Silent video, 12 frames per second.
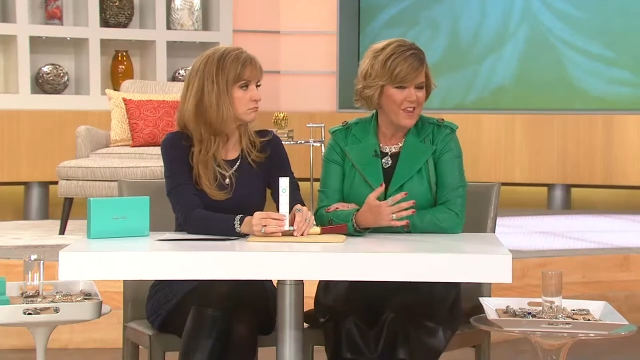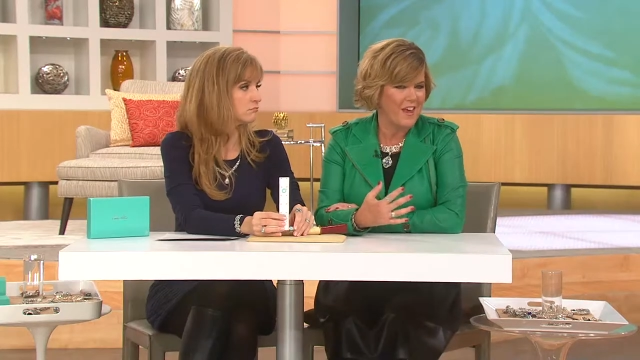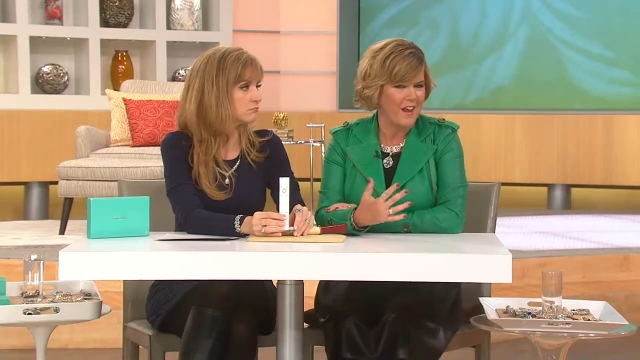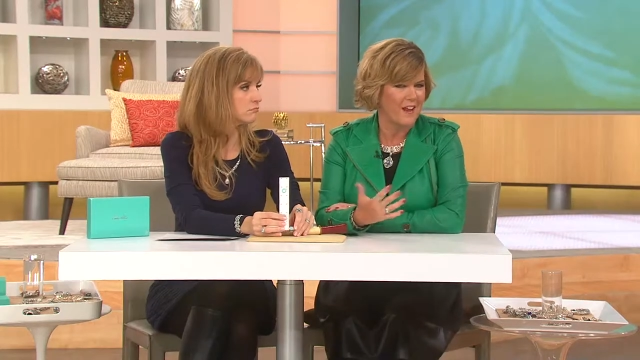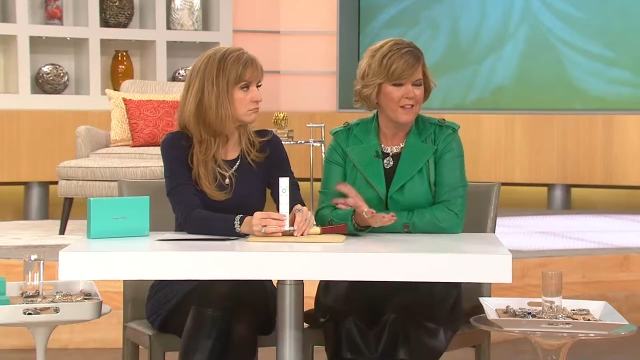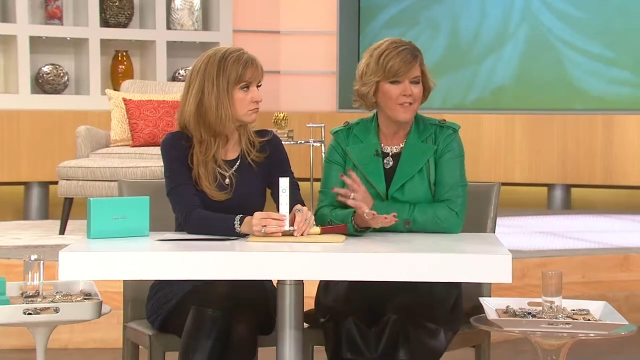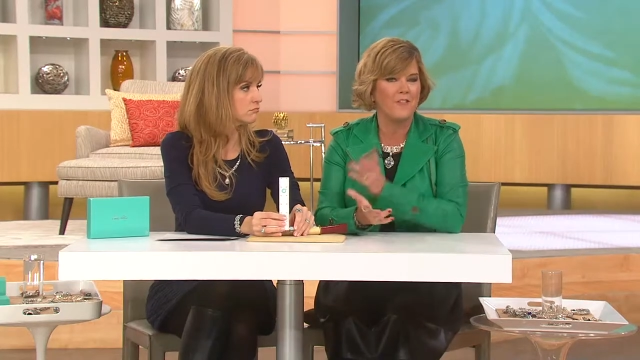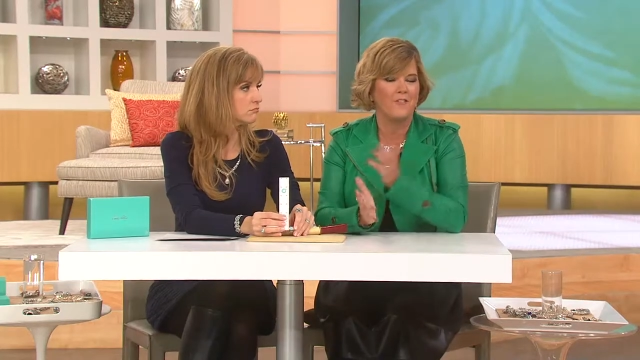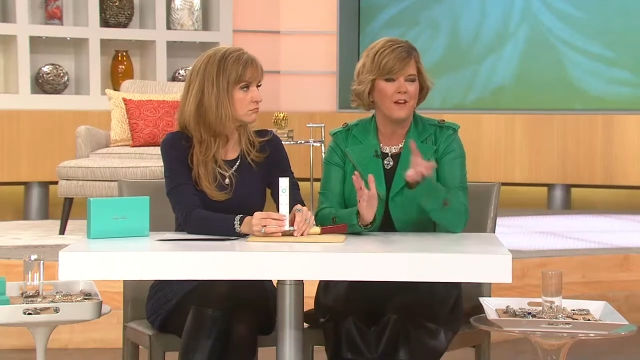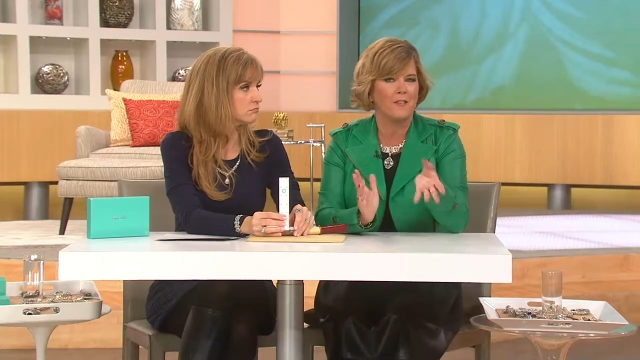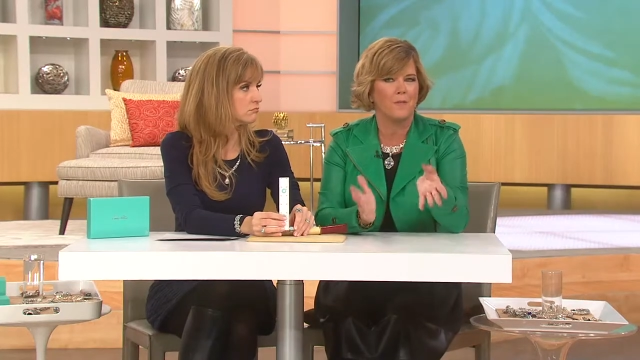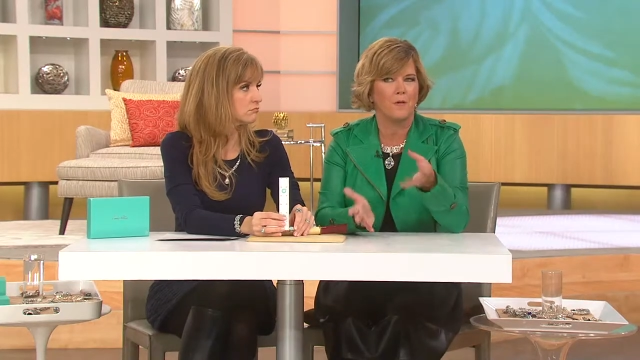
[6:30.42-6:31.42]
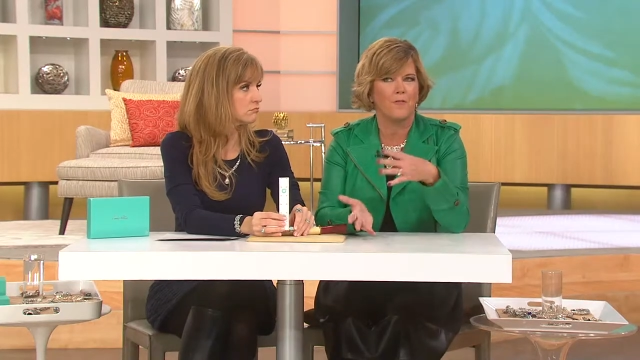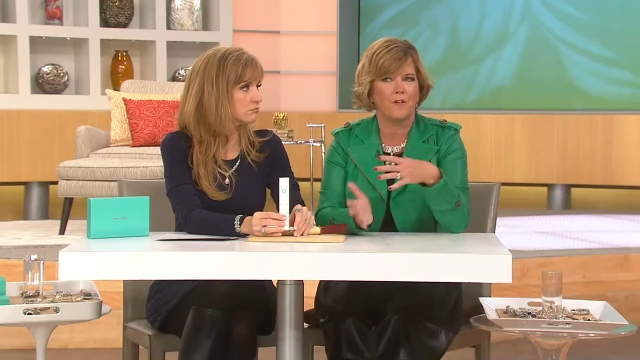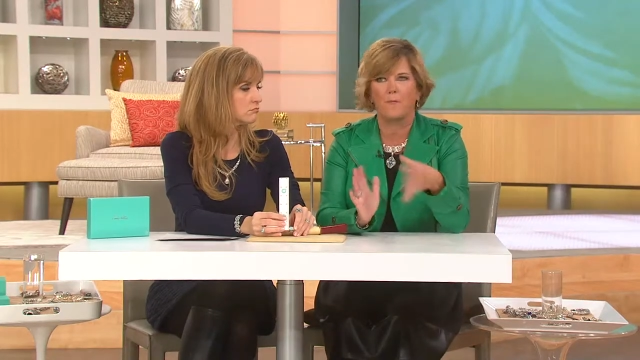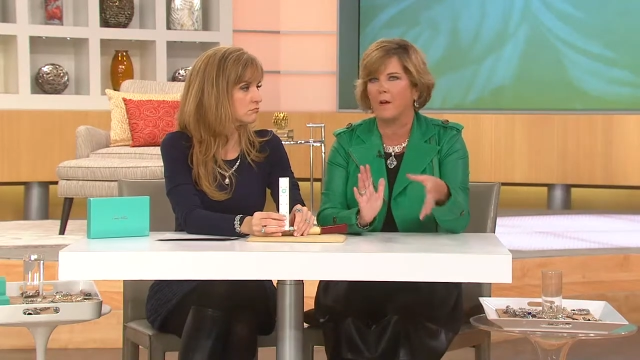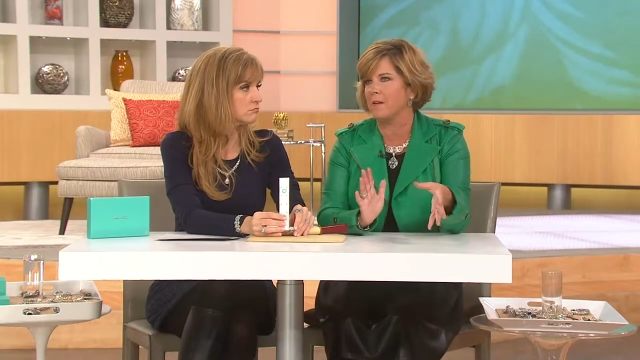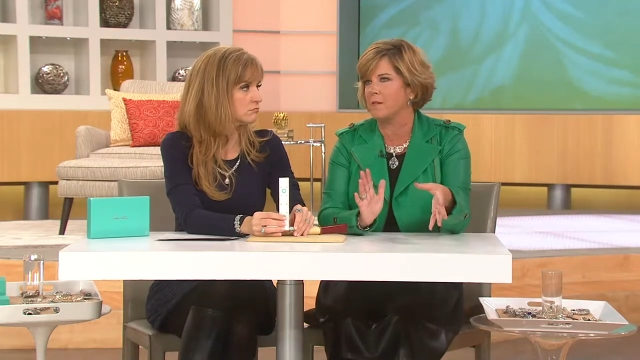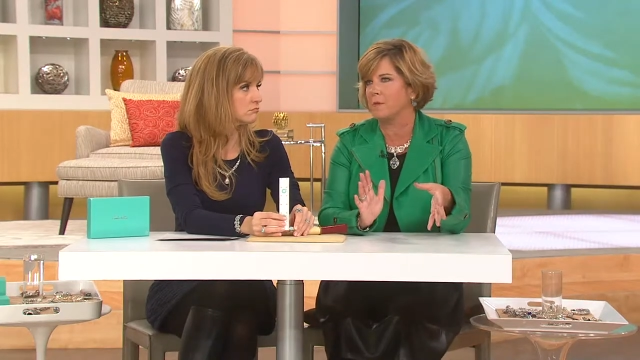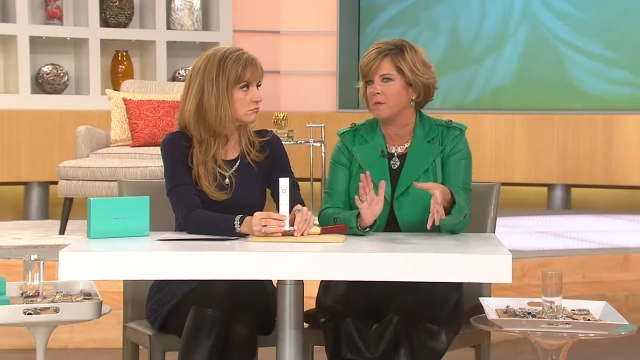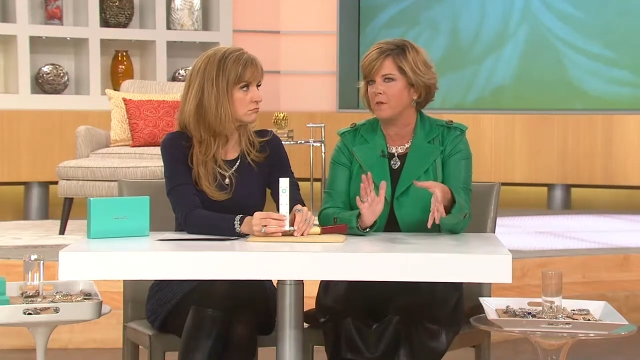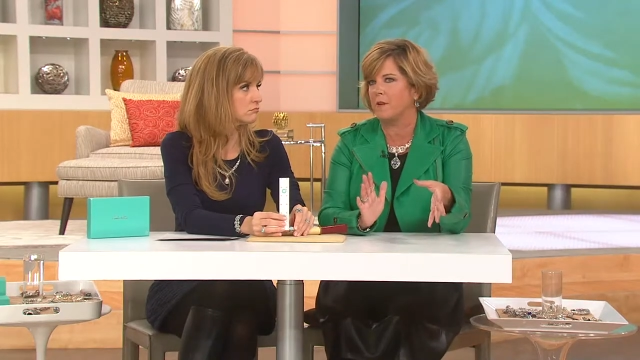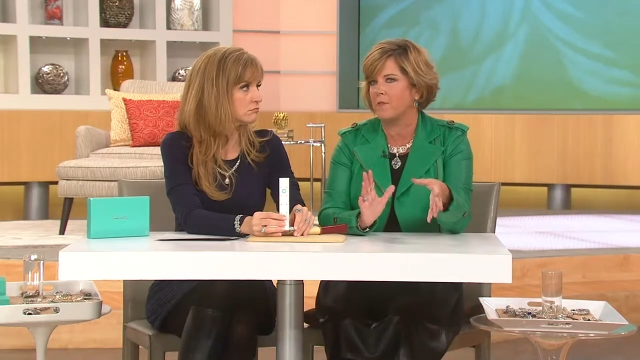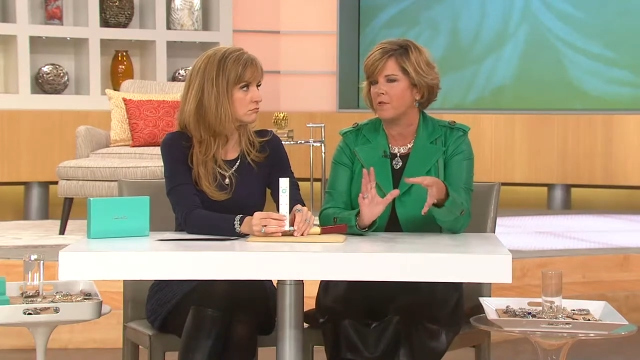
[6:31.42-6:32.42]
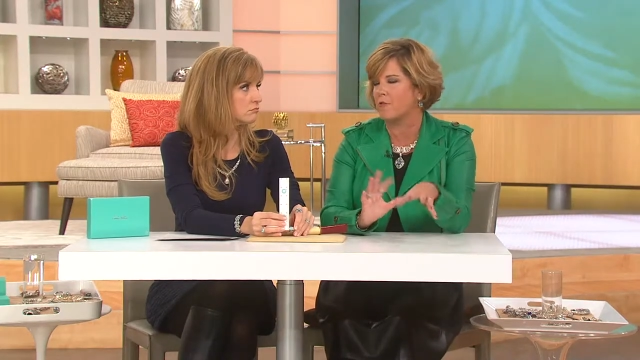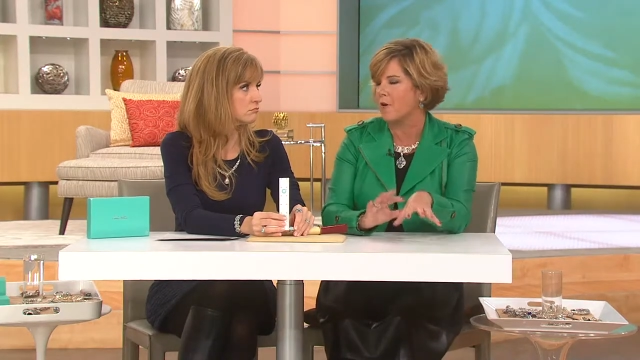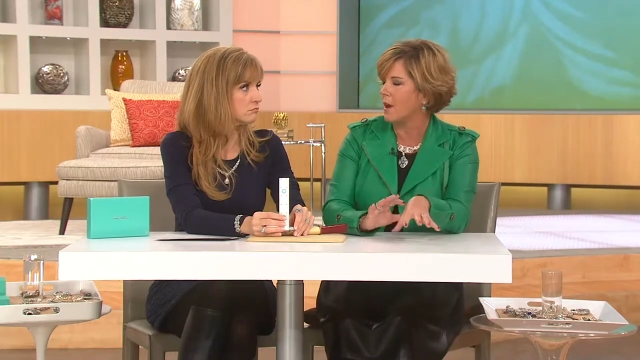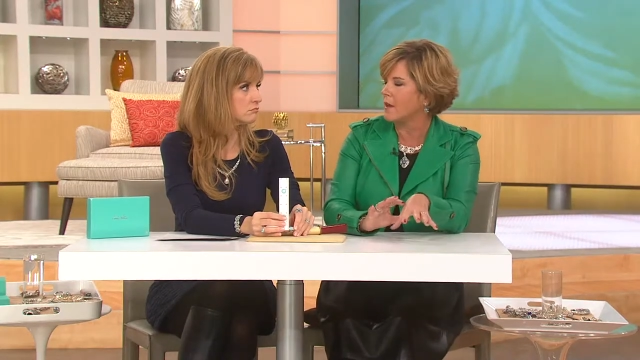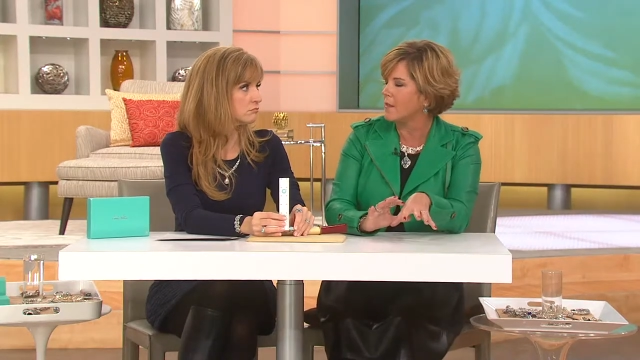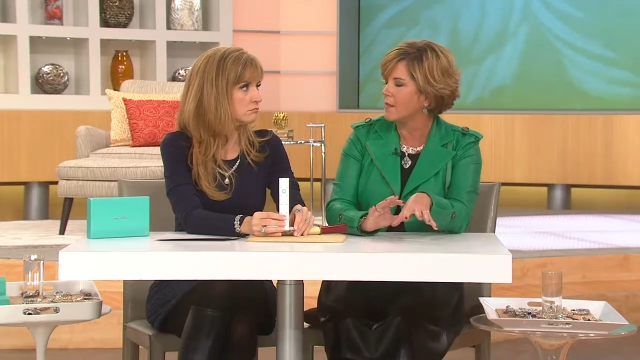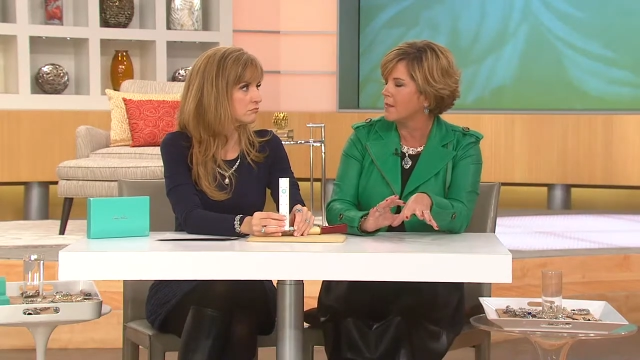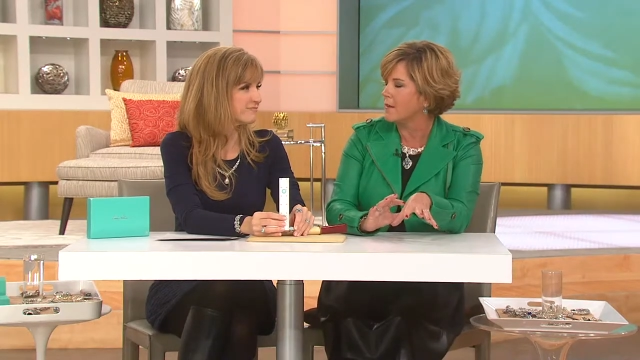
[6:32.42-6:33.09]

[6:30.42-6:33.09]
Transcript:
Speaker 1: but I love to find the perfect balance between strength,